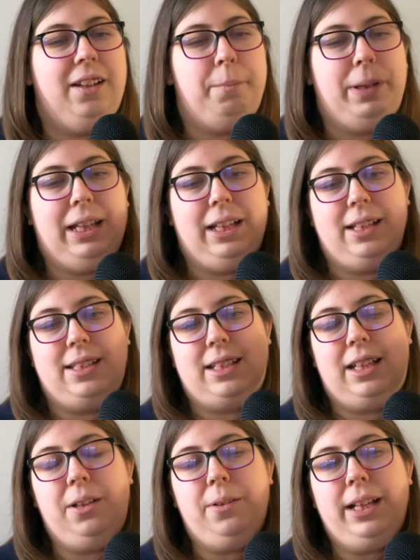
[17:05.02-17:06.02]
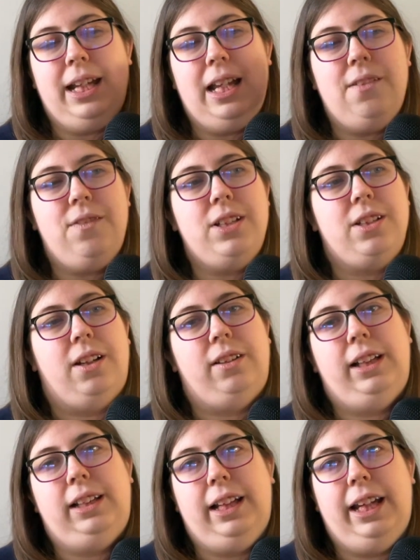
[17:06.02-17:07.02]
because I already have a dog
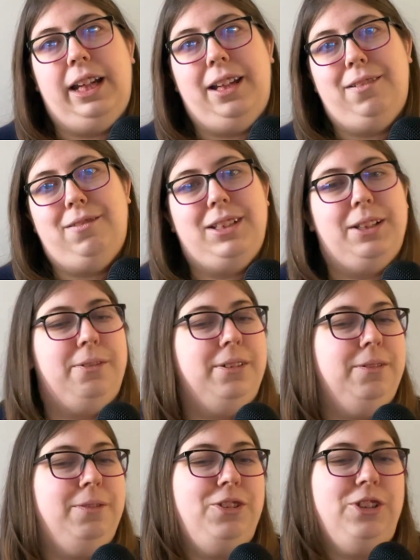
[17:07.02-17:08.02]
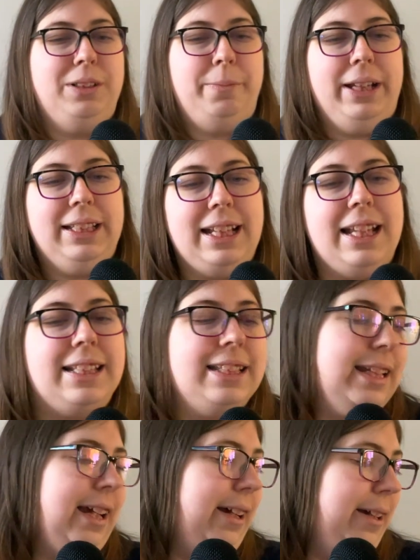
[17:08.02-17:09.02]
like lady. So it would just make
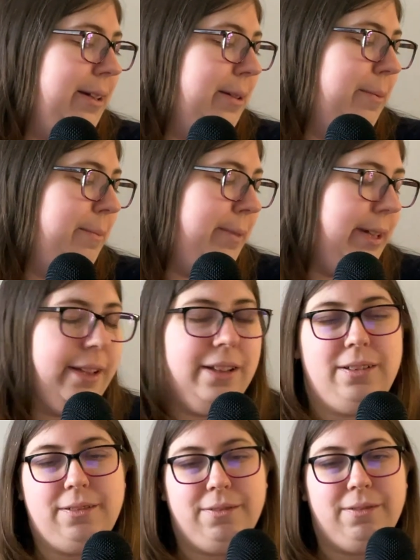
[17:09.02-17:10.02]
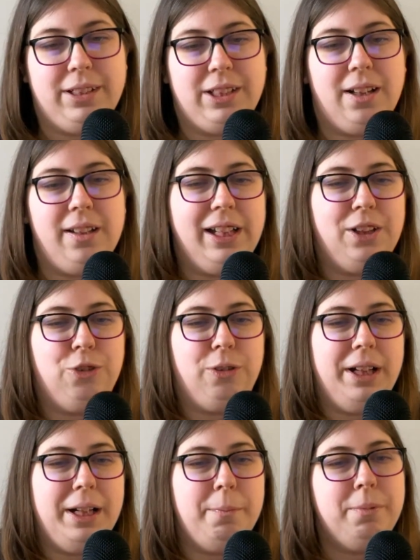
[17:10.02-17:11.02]
sense. Um, although a dog like
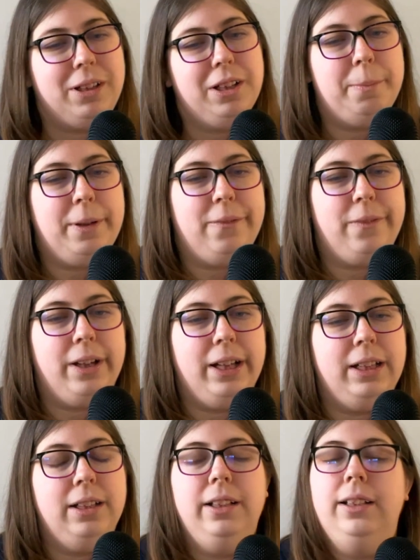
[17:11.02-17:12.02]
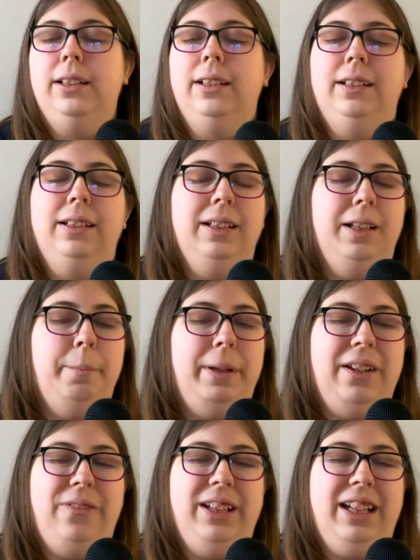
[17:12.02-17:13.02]
tramp could be fun,
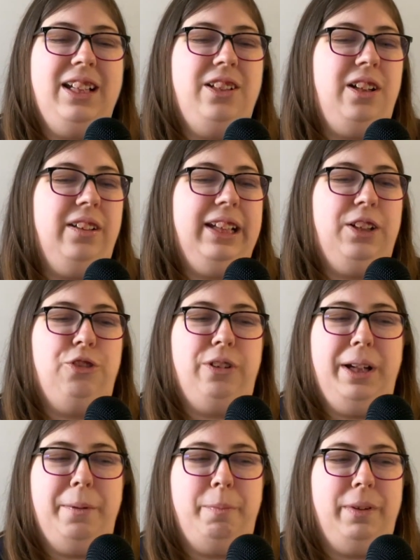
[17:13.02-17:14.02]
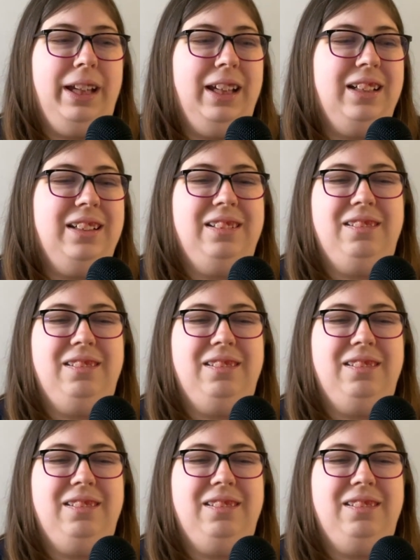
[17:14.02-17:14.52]
but I feel like a dog like tramp, like,